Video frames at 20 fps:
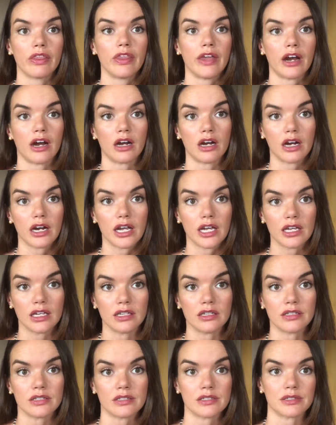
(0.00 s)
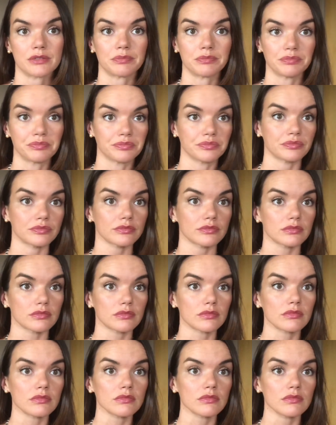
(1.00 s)
there is
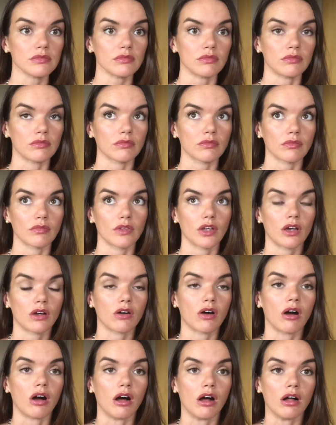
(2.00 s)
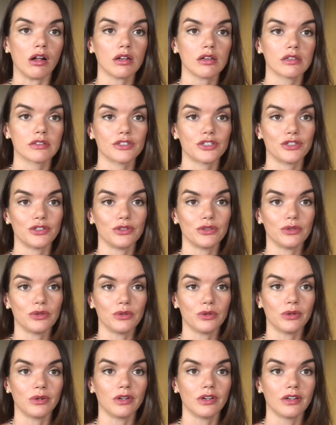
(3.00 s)
a call
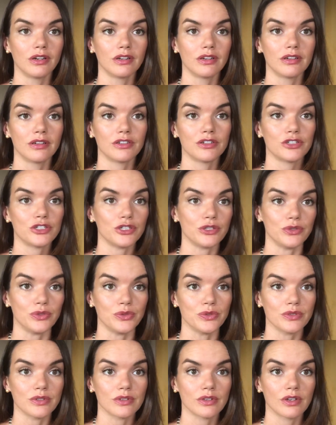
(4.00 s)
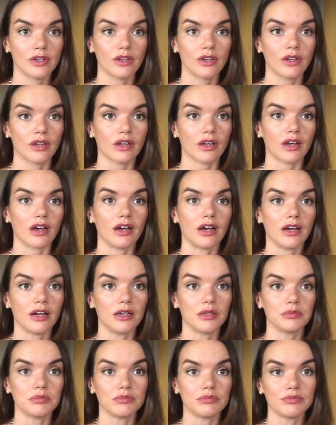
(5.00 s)
to choose.
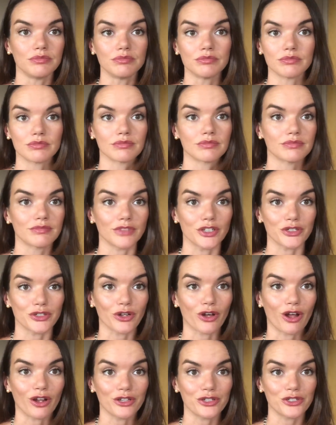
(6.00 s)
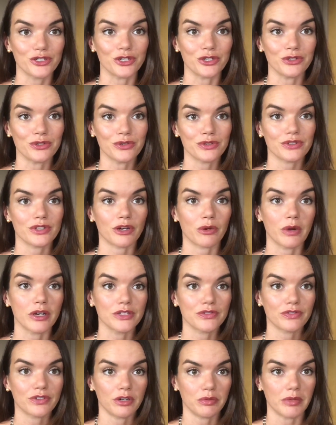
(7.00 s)
There's a call to choose. There
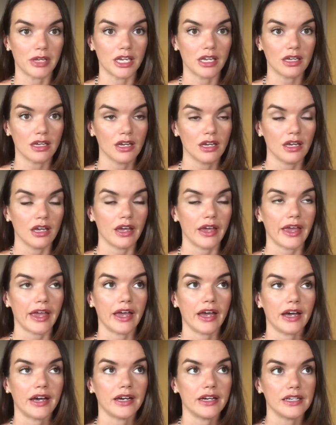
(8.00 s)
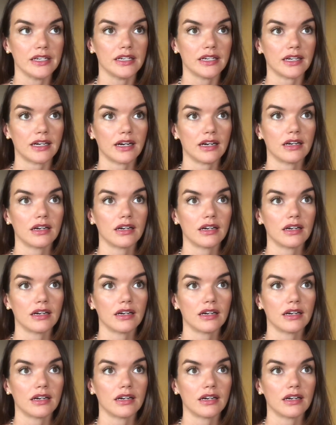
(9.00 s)
was for me, and